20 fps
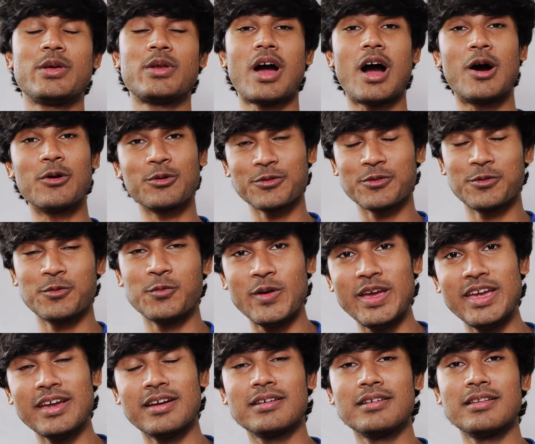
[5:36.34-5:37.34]
you're out of the
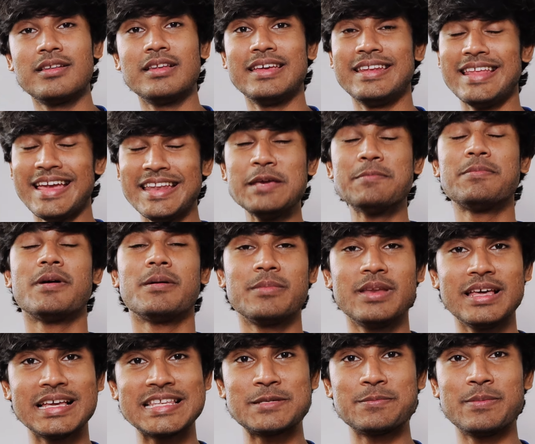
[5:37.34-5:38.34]
vehicle in any
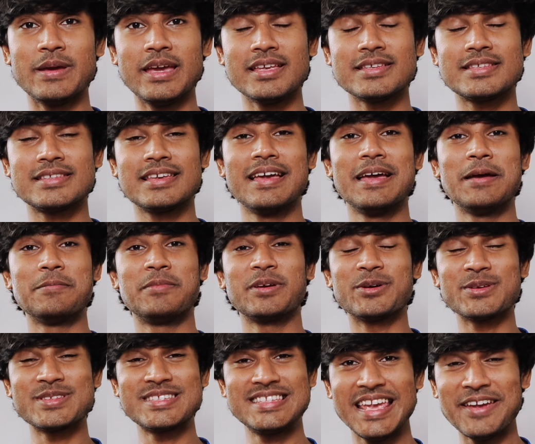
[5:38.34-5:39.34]
public space,
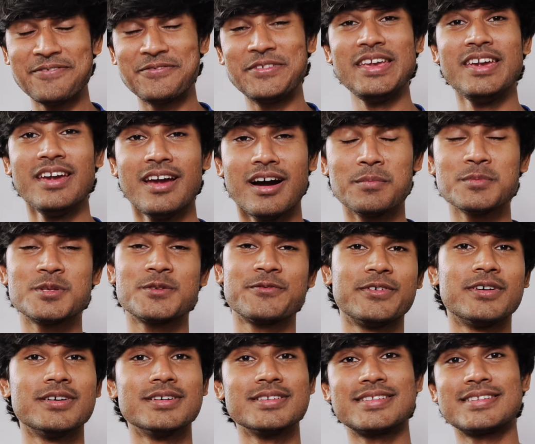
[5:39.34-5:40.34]
because safety comes
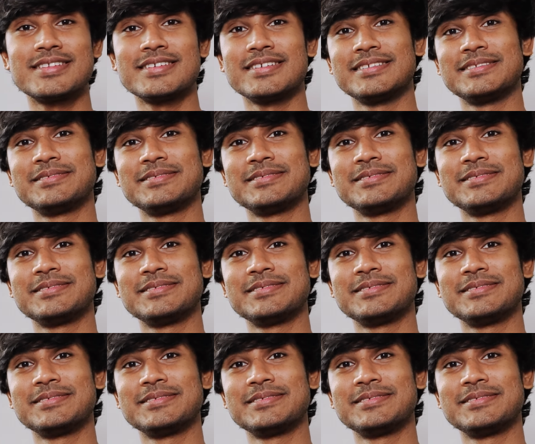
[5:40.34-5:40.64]
first.